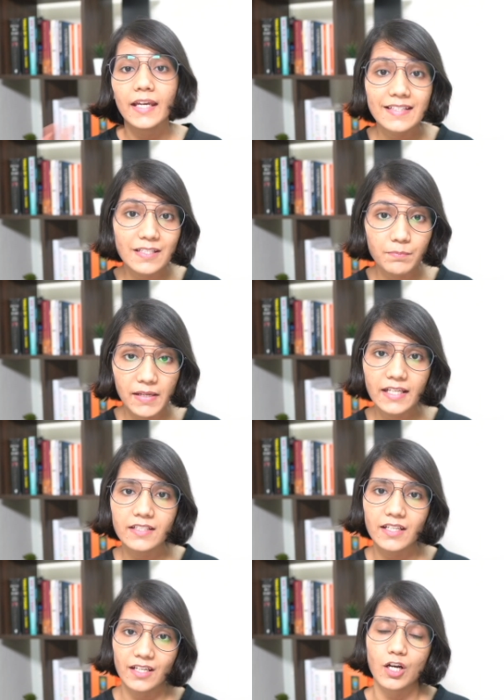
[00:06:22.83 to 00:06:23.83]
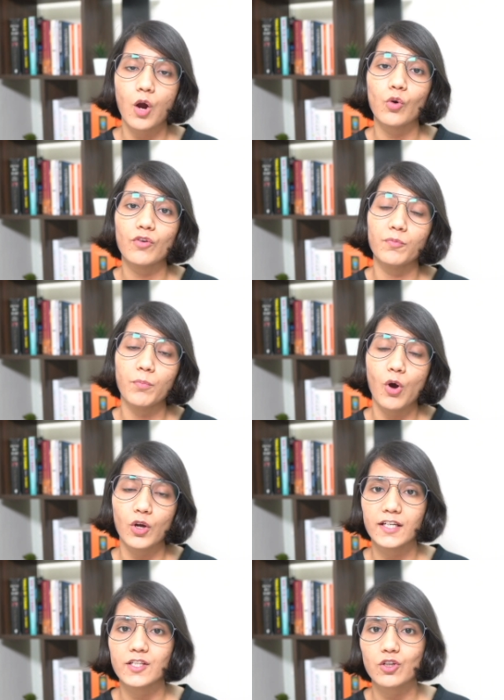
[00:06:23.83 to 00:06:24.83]
is being taken out of the
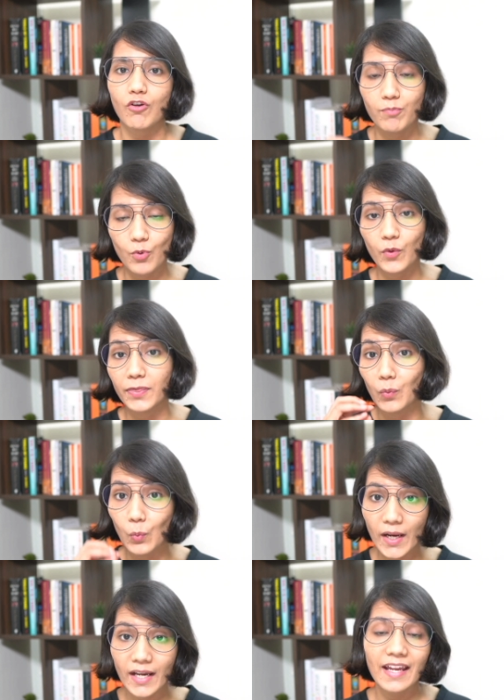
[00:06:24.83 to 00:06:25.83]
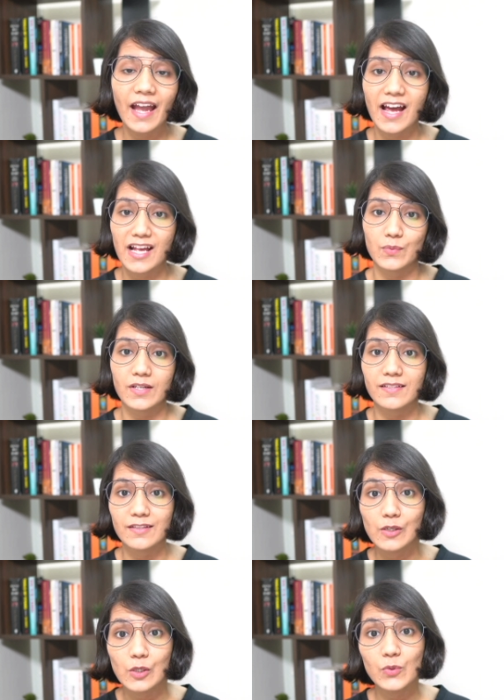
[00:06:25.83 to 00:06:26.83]
pockets of both the winning as well as
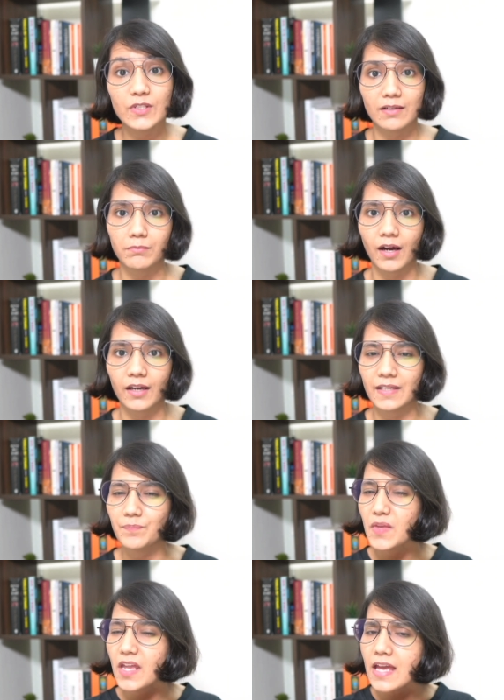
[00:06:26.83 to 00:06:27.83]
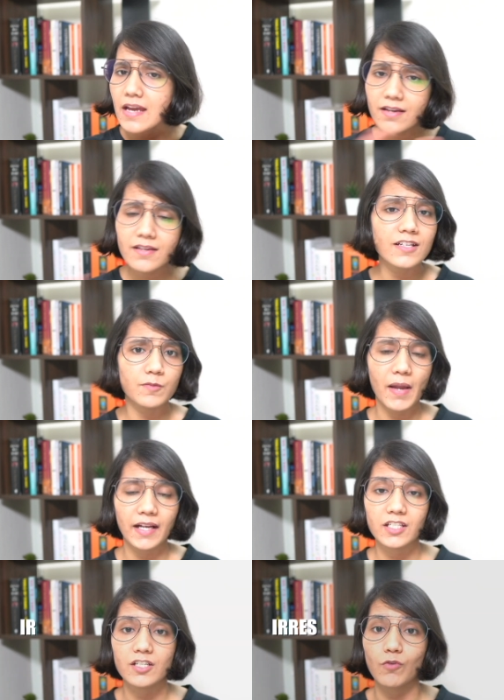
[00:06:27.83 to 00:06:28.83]
the losing party.
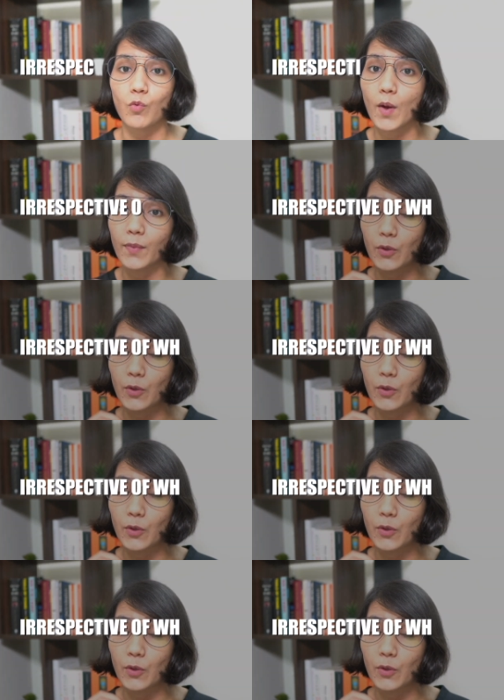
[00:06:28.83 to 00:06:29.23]
Irrespective of whether you